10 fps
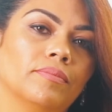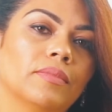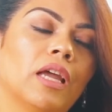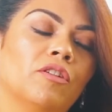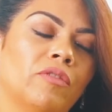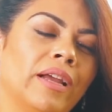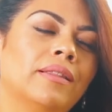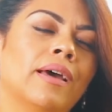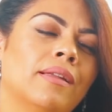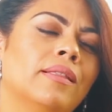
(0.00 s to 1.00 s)
And right
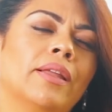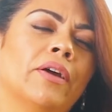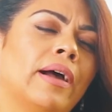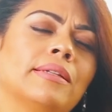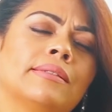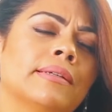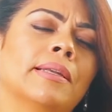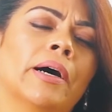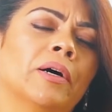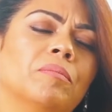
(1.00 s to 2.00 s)
then and there, I
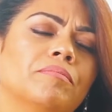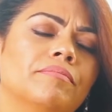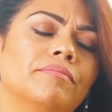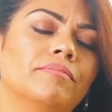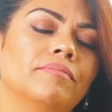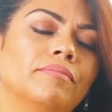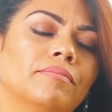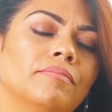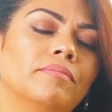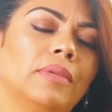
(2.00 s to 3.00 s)
stood up
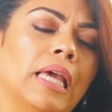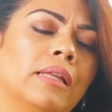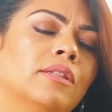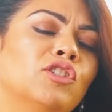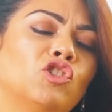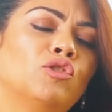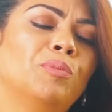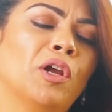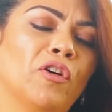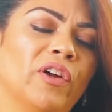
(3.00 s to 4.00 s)
in the
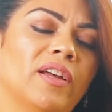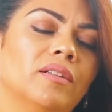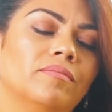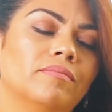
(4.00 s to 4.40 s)
spirit.